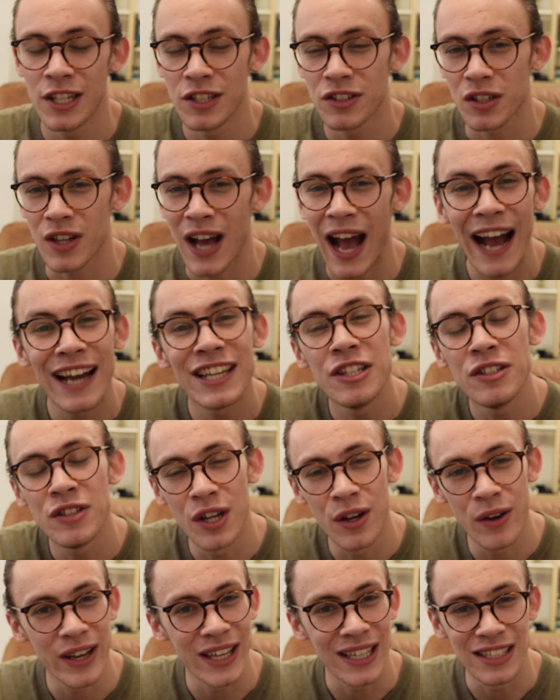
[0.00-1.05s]
So how you
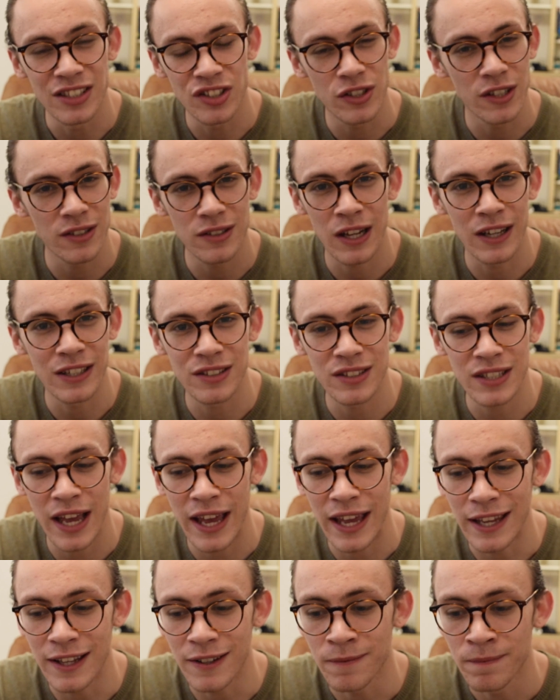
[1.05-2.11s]
doing is just like
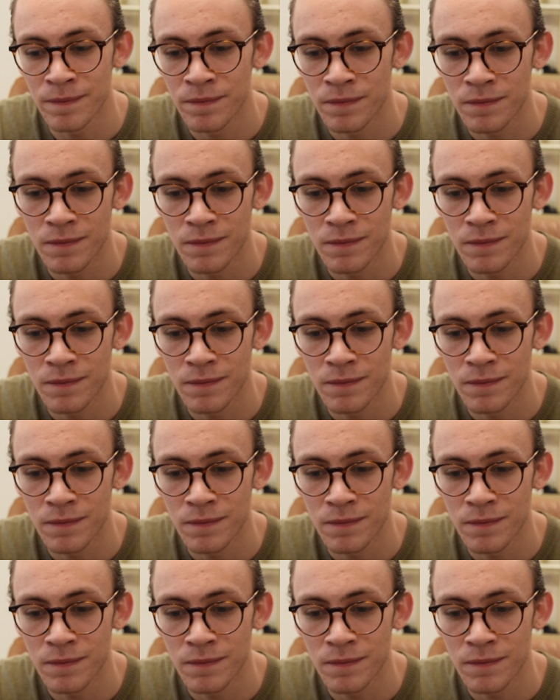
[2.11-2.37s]
saying,